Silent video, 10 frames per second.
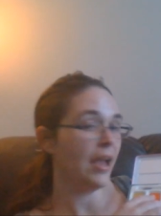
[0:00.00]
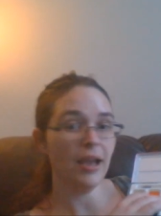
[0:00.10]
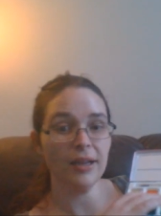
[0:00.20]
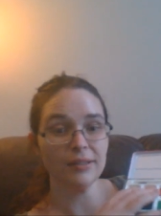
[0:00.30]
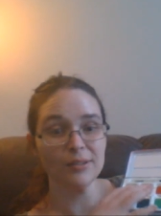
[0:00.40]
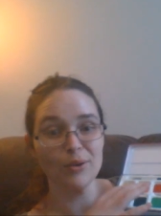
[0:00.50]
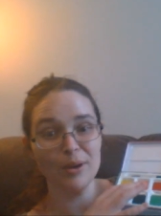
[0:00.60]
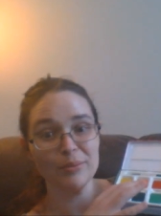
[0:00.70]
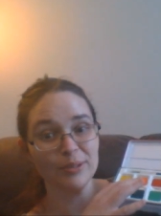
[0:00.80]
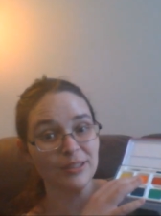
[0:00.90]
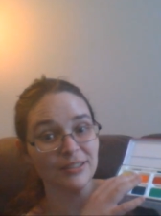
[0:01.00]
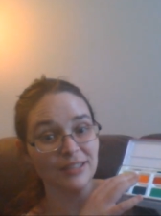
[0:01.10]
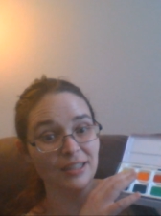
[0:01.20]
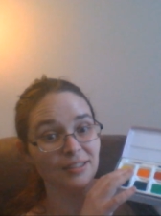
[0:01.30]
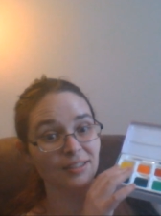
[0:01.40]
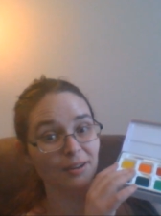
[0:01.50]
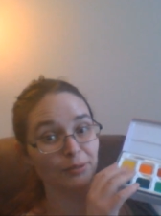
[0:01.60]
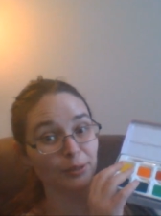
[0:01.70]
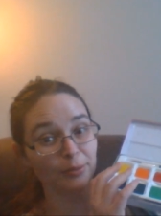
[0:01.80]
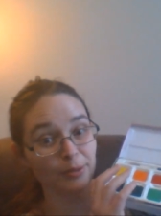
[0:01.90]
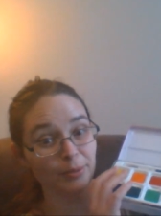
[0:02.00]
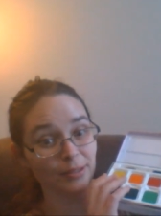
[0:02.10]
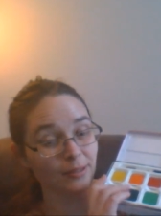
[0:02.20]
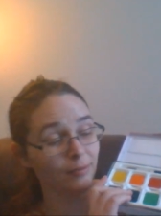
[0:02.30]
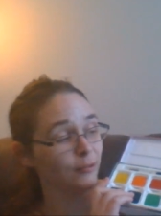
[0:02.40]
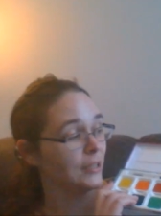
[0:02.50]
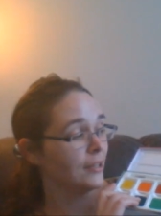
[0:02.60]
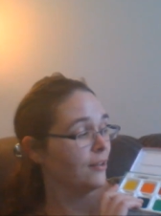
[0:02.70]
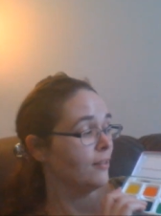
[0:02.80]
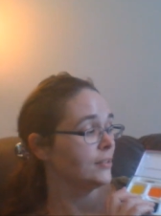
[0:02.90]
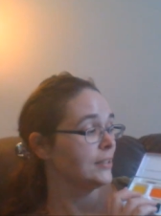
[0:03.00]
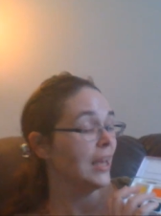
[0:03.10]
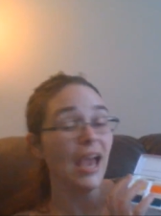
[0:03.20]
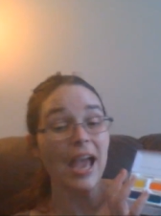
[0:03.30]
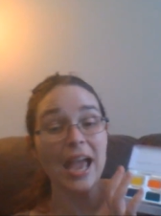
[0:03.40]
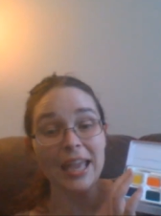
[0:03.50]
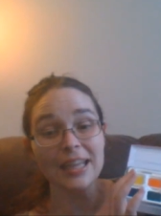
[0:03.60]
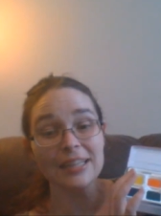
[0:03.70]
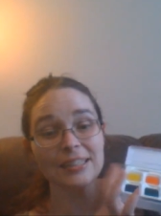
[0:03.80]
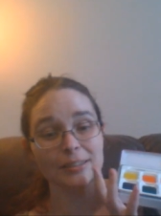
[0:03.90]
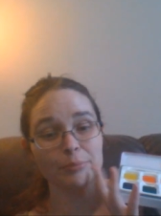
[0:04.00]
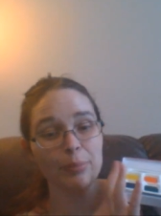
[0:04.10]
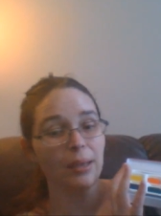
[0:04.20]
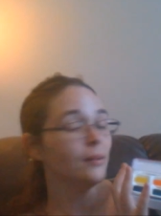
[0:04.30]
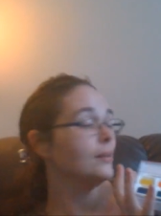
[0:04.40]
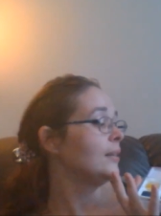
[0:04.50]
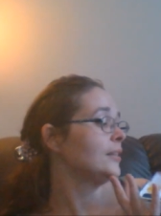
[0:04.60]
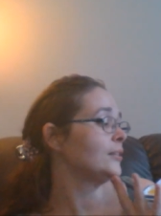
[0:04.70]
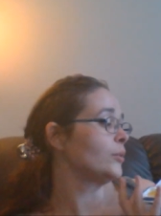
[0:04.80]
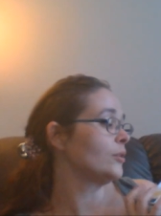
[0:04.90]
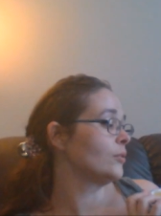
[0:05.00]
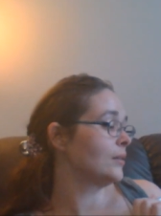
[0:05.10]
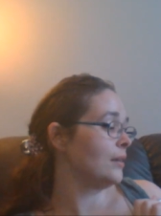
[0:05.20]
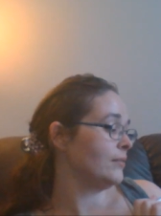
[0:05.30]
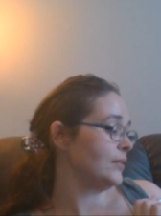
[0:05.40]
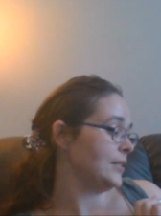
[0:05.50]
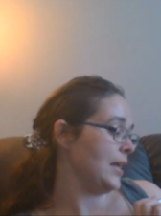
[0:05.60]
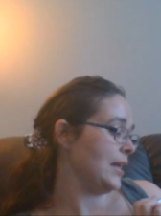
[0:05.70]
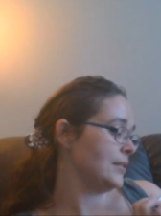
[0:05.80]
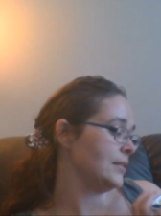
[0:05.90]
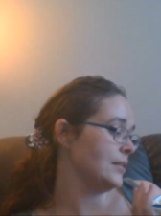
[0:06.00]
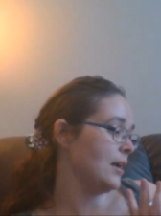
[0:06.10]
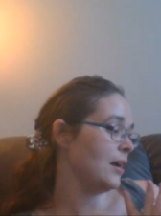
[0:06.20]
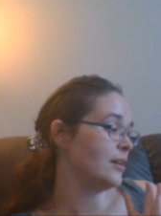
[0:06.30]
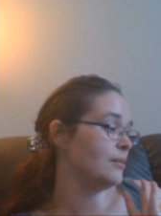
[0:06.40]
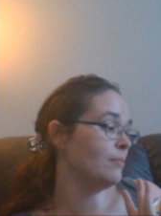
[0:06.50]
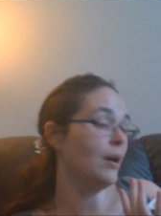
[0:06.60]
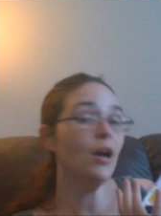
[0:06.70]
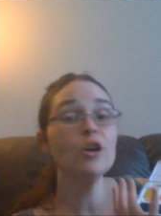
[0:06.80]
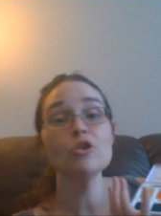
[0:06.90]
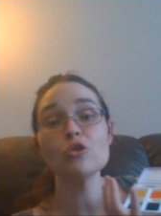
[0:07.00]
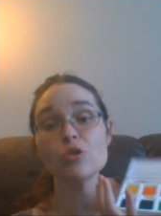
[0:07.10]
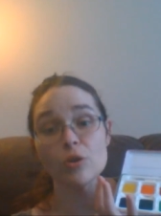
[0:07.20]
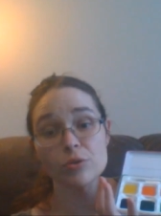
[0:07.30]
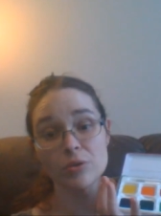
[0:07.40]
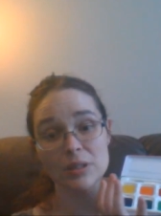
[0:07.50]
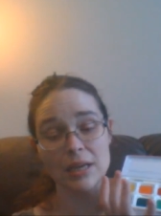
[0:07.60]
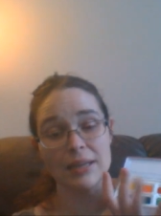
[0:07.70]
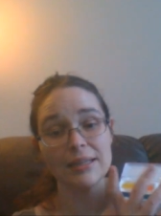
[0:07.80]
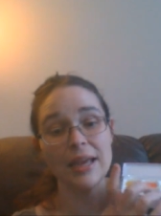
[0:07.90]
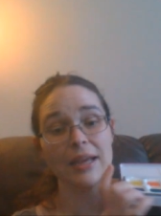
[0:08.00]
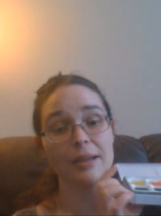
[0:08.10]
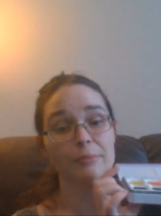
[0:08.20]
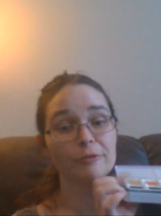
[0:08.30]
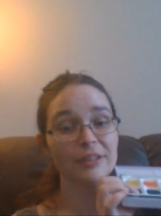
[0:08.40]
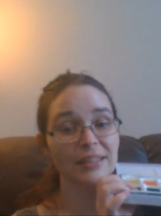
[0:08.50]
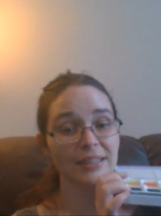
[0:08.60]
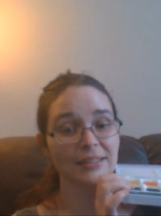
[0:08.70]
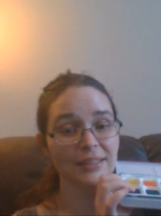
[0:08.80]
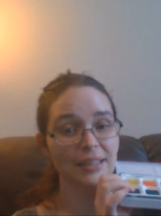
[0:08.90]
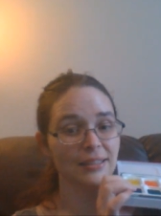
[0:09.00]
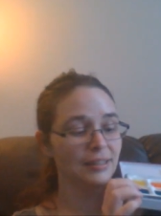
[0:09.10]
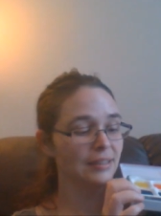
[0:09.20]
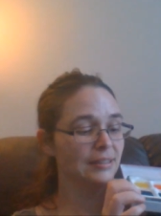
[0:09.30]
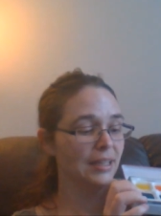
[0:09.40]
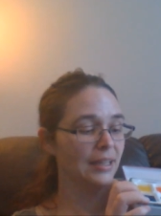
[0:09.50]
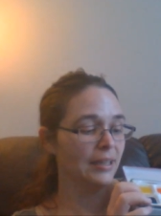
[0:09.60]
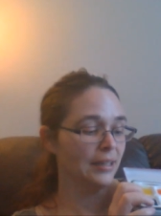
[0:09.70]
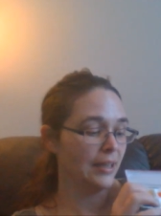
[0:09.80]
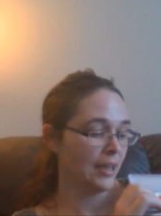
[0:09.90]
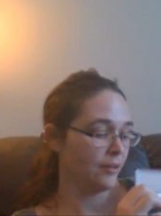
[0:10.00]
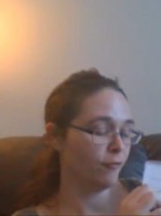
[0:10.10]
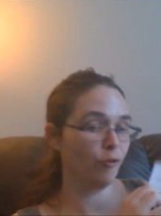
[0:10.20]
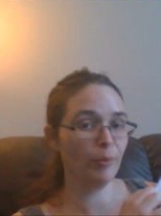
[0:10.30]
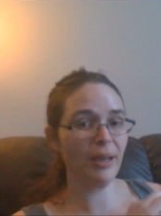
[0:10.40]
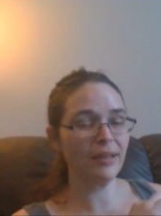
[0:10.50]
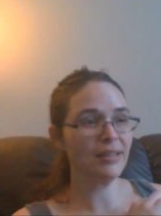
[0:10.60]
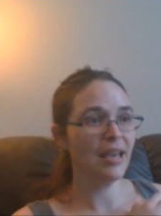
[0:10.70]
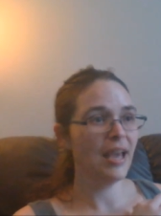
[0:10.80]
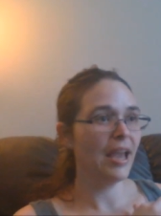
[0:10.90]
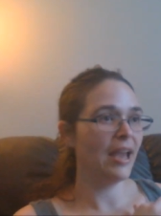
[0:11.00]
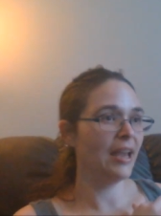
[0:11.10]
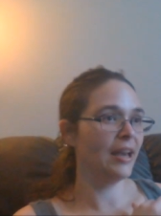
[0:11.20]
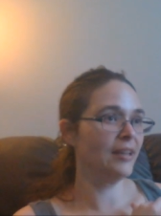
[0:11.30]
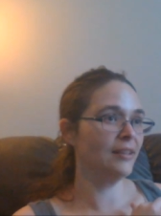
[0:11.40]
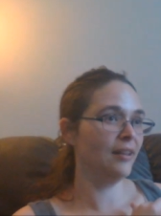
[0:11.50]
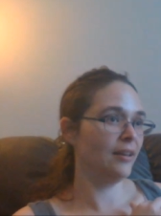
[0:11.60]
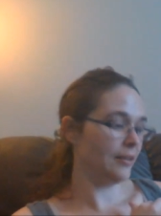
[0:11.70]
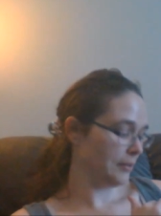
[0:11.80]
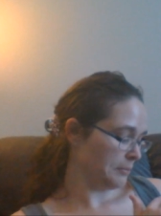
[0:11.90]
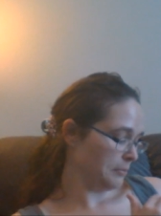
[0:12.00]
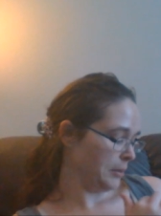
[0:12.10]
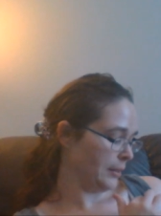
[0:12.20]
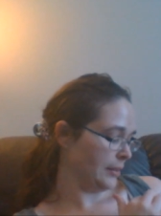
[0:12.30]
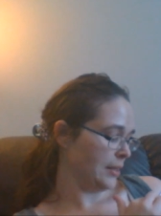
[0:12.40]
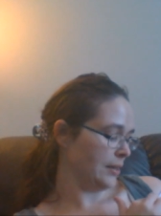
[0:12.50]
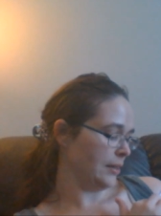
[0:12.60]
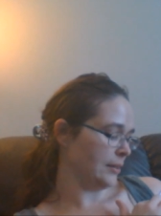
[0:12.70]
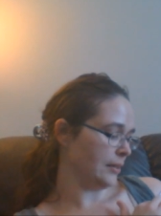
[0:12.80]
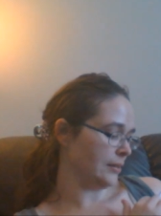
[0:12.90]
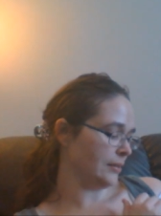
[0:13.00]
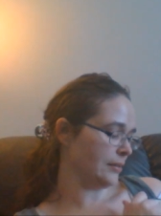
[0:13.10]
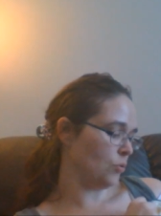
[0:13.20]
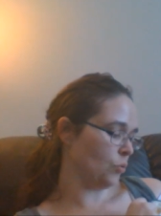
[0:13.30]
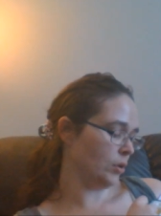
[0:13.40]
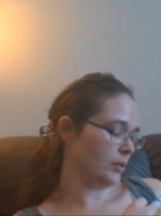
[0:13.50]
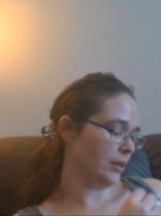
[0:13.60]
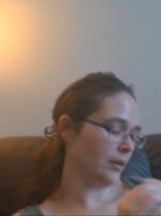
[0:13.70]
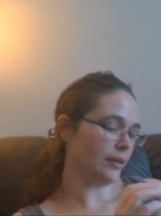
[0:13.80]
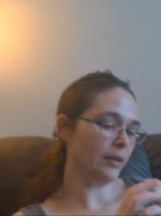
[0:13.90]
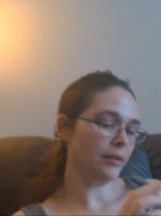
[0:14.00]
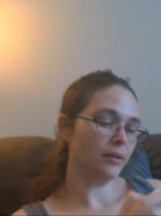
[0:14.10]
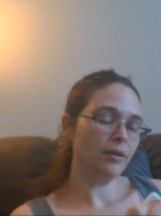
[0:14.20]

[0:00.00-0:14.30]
And so I'm really excited that I was able to pick this up for $10. And it's metal. It's one of those lovely tins. I am so, so excited. And I'm really excited it's in cake format. And, like, I think I can get these out. Hold on. Yeah, I can.